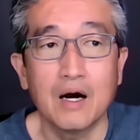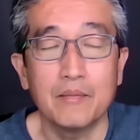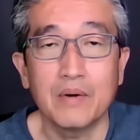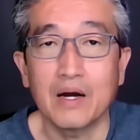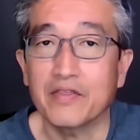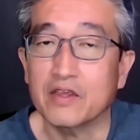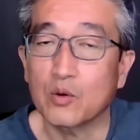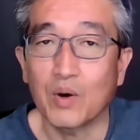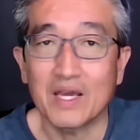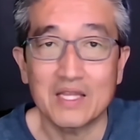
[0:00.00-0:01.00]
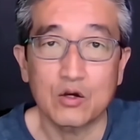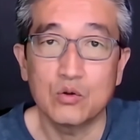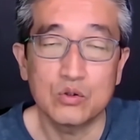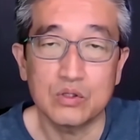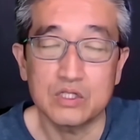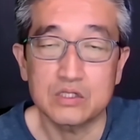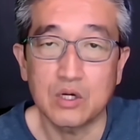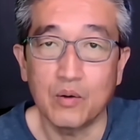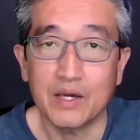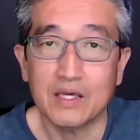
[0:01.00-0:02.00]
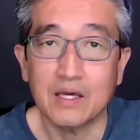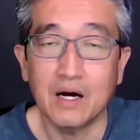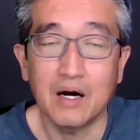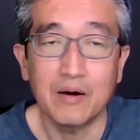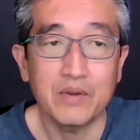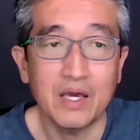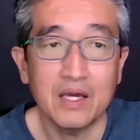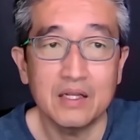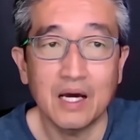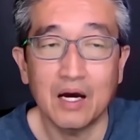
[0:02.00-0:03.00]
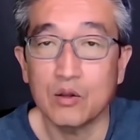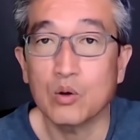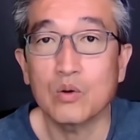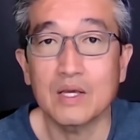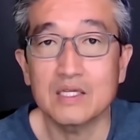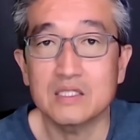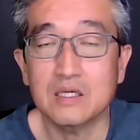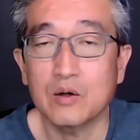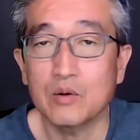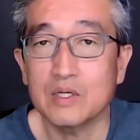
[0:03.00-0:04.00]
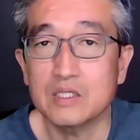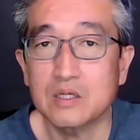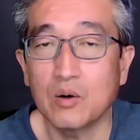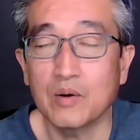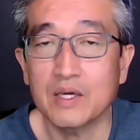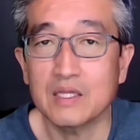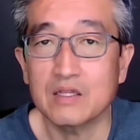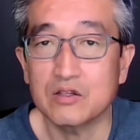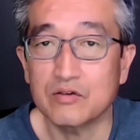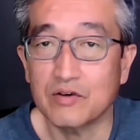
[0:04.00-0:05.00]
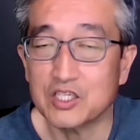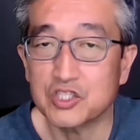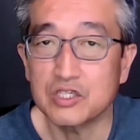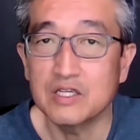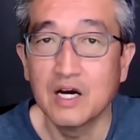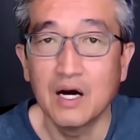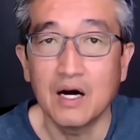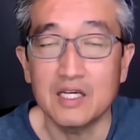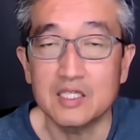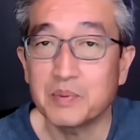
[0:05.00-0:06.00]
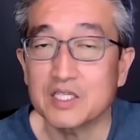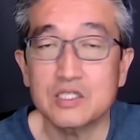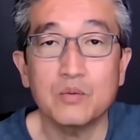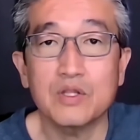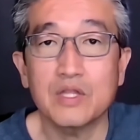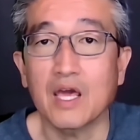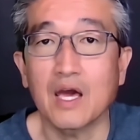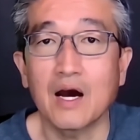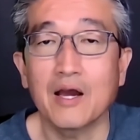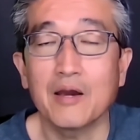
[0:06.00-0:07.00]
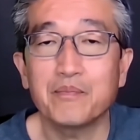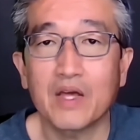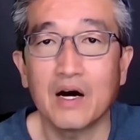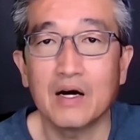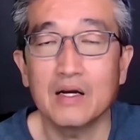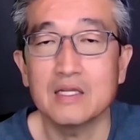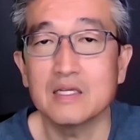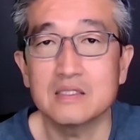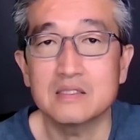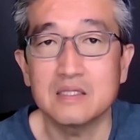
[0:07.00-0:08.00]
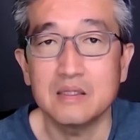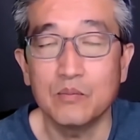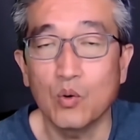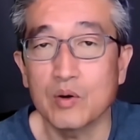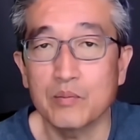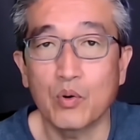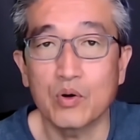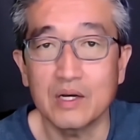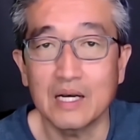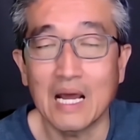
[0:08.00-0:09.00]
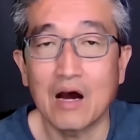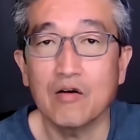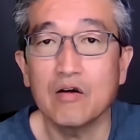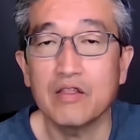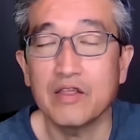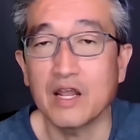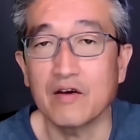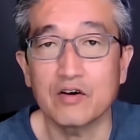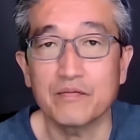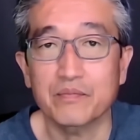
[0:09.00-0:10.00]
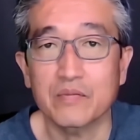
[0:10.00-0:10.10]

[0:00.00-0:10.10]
I think the way that Google is going, and how local SEO is going in the direction, especially with AI, it is more important now than ever.